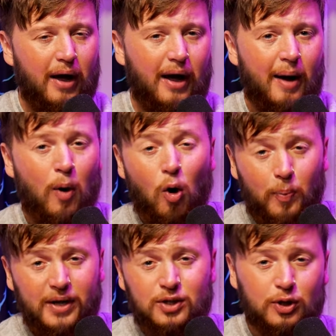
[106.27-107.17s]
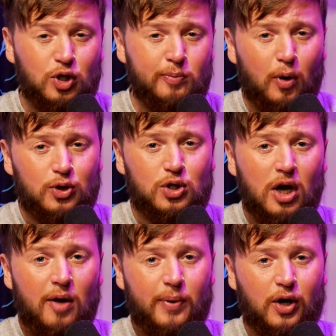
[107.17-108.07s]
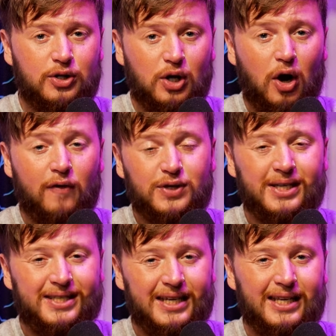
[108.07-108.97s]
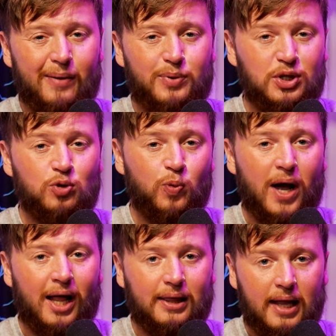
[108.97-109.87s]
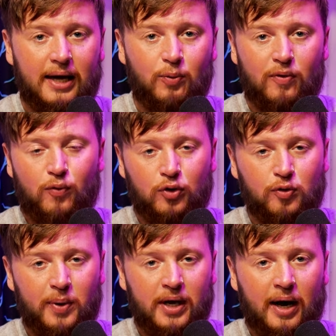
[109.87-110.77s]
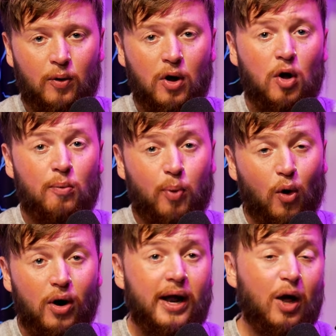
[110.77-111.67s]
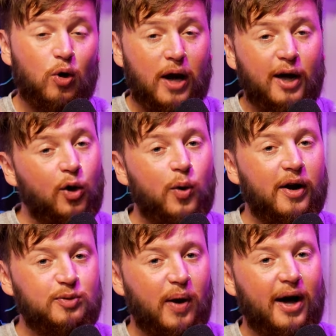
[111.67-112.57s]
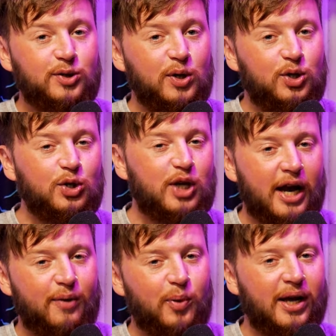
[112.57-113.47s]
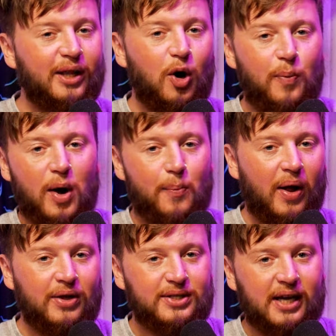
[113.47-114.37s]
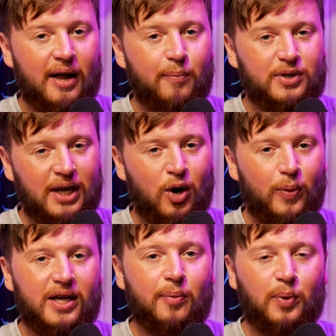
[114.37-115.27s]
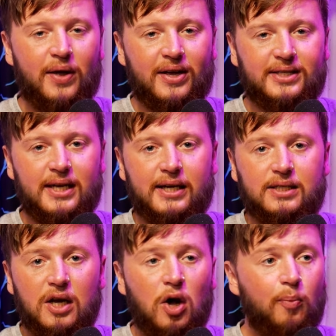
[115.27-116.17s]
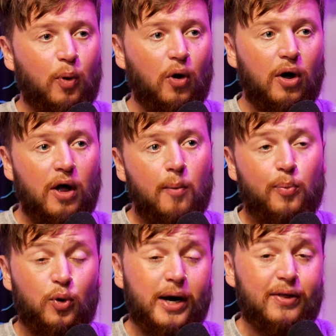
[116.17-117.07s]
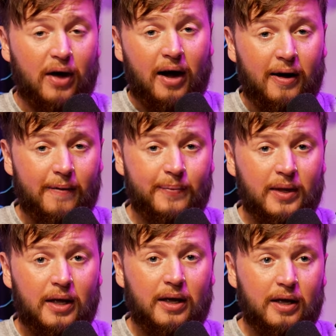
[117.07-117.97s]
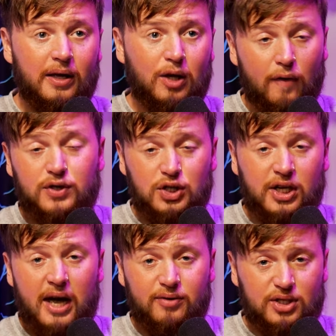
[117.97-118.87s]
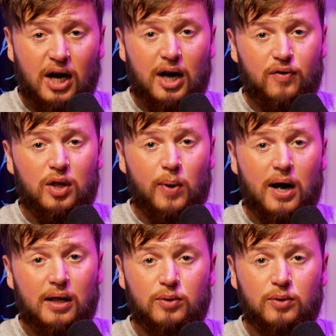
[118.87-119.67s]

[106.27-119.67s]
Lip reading: I'm hoping it's not too much because obviously in CDM positions we are light with Rodri being out. But Ilkay Gundogan is back. So he does kind of bring a little bit of balance again because I know he can play that six. But pre that, Kovacic again started really well.